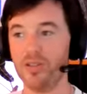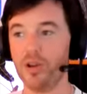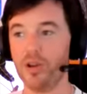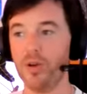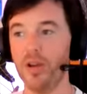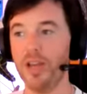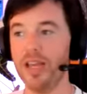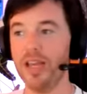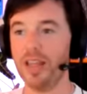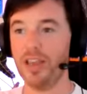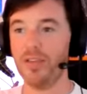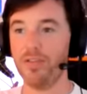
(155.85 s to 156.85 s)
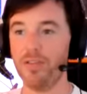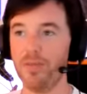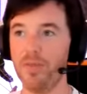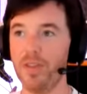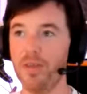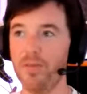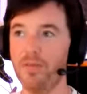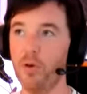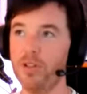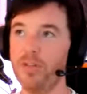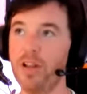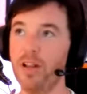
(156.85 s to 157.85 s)
So they've,
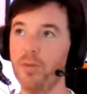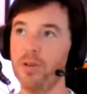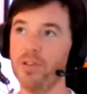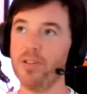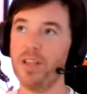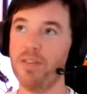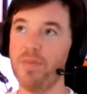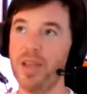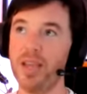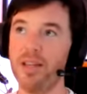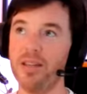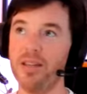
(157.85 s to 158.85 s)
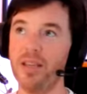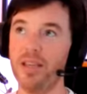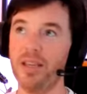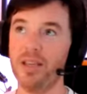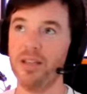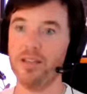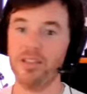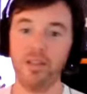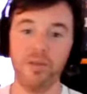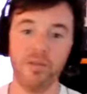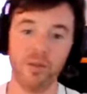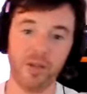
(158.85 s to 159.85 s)
for developers, they've made the
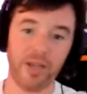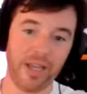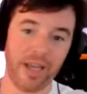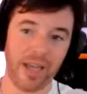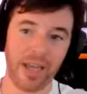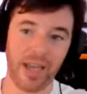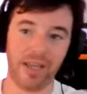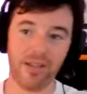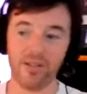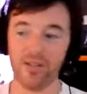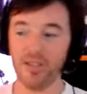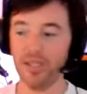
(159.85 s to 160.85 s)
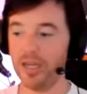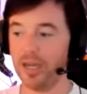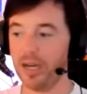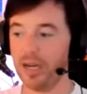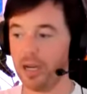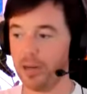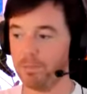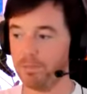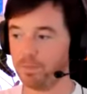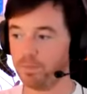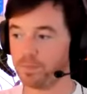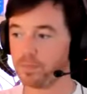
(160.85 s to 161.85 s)
delivery and um,
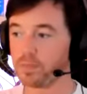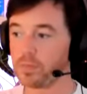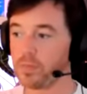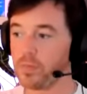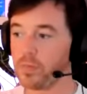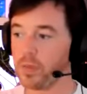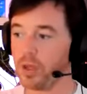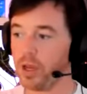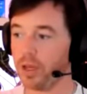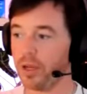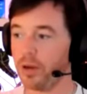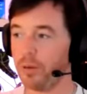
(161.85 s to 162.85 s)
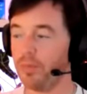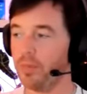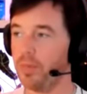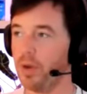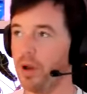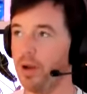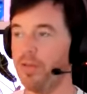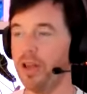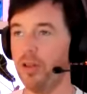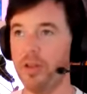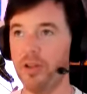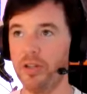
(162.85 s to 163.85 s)
you know
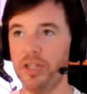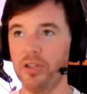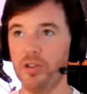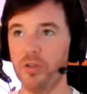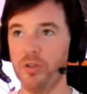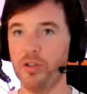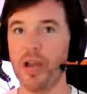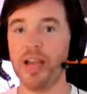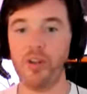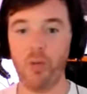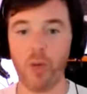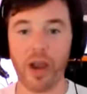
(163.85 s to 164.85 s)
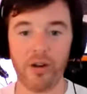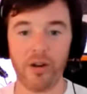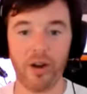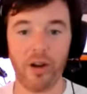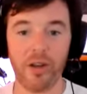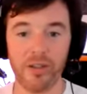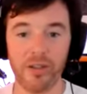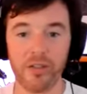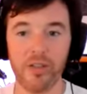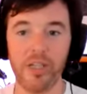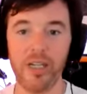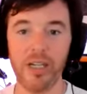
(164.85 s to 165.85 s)
availability to attract a wider
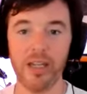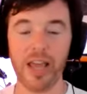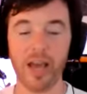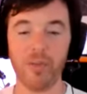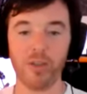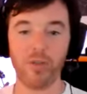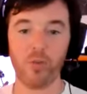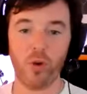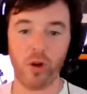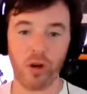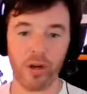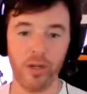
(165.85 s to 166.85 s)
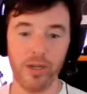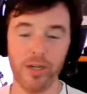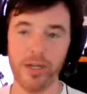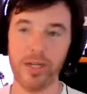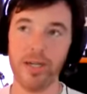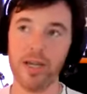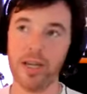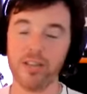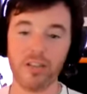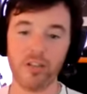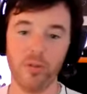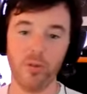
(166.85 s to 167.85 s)
audience that much more
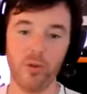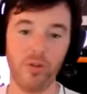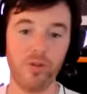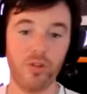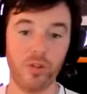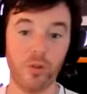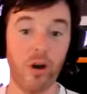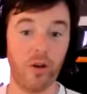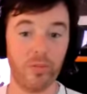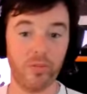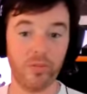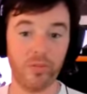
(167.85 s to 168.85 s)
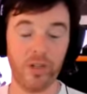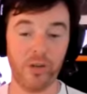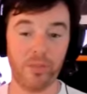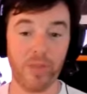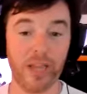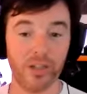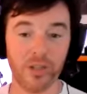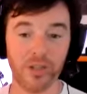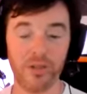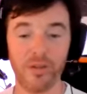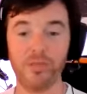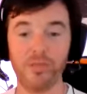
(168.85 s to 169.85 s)
accessible to all
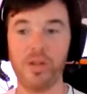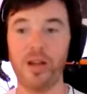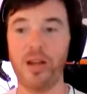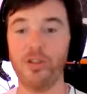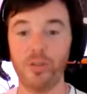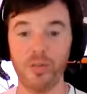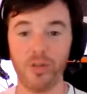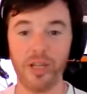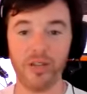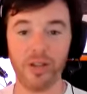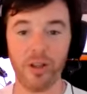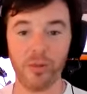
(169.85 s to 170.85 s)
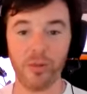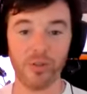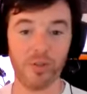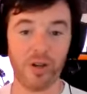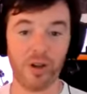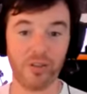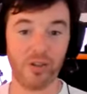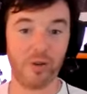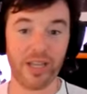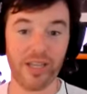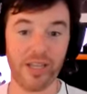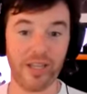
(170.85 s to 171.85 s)
major AAA developers, but also
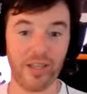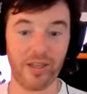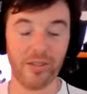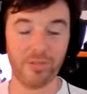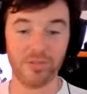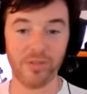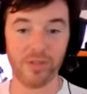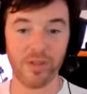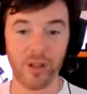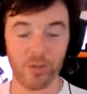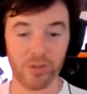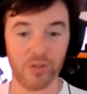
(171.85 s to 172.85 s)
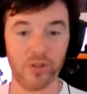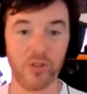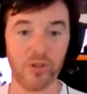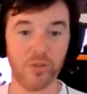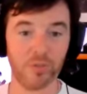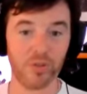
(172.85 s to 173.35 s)
indie developers too.